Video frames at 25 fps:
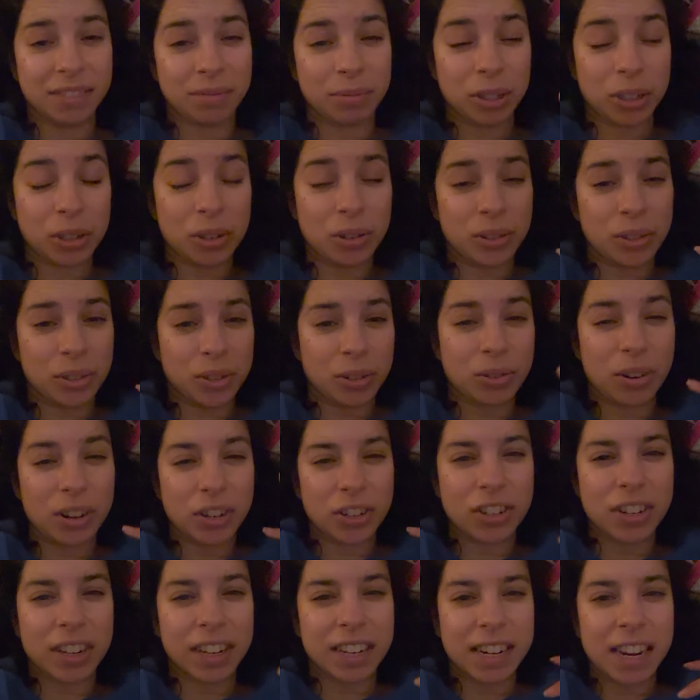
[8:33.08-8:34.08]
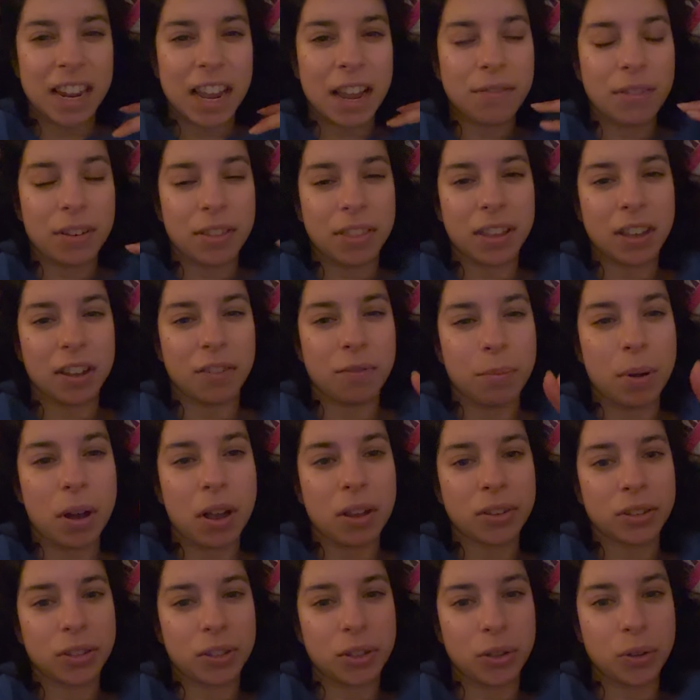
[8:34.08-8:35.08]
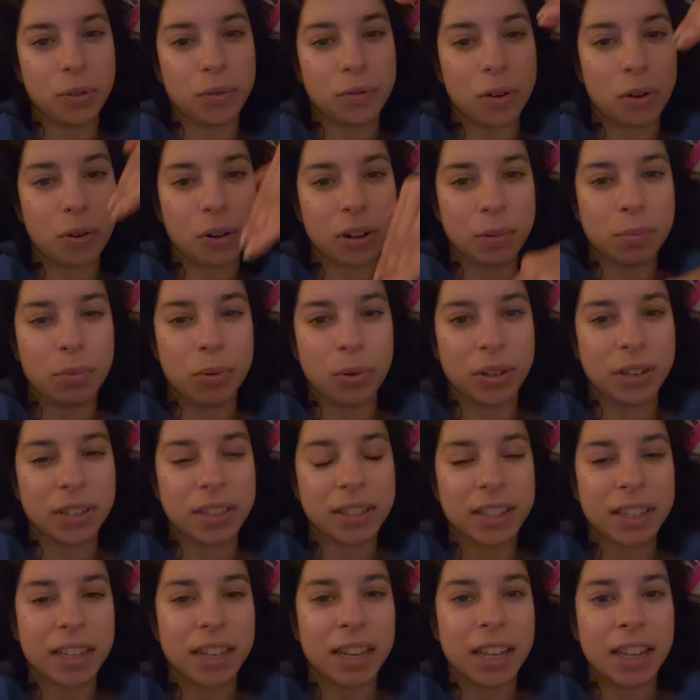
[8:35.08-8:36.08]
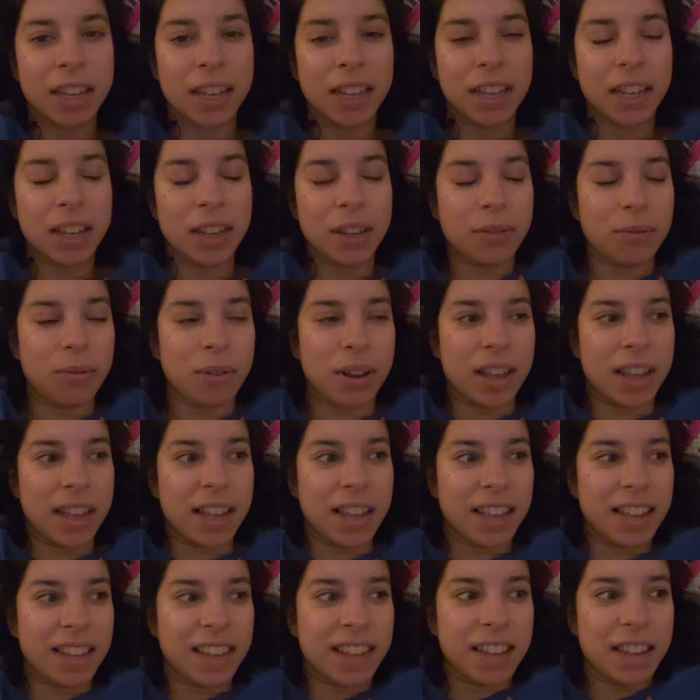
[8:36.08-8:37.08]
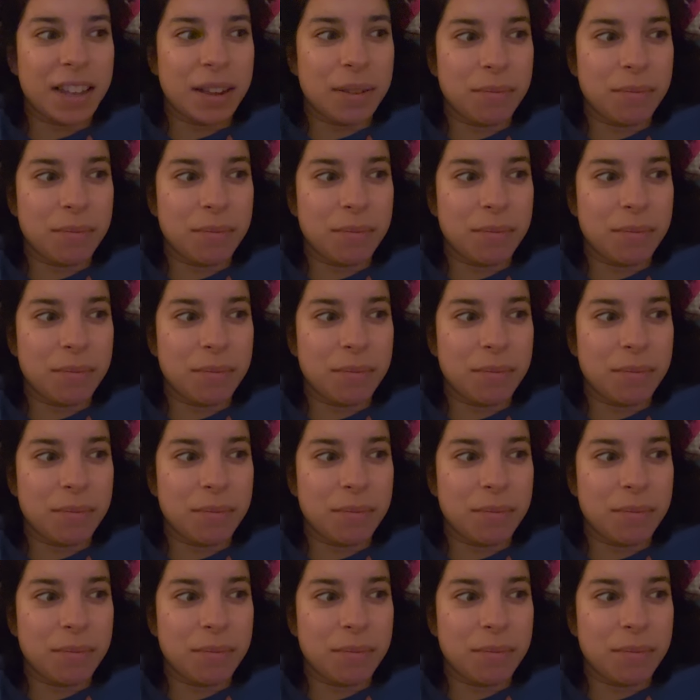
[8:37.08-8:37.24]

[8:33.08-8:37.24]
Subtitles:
concentration I can have. I think I've passed the euphoric point where